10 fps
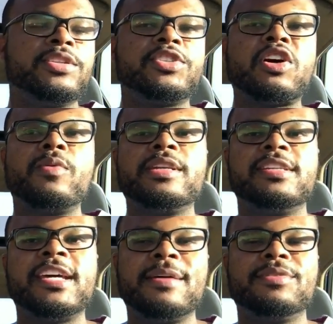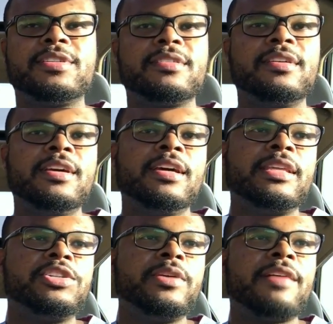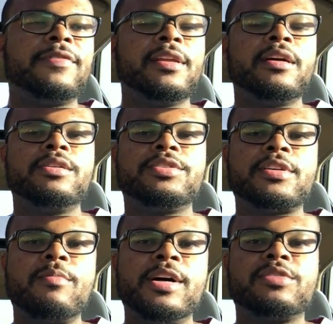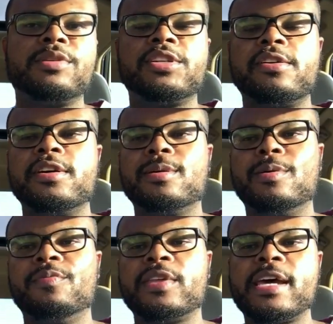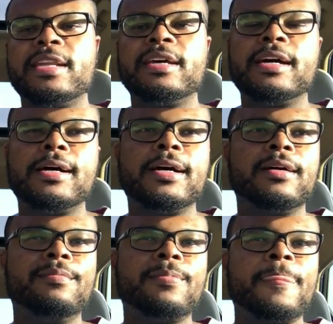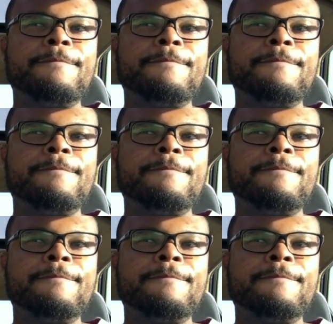It's so in-depth that you have to learn so much material that um,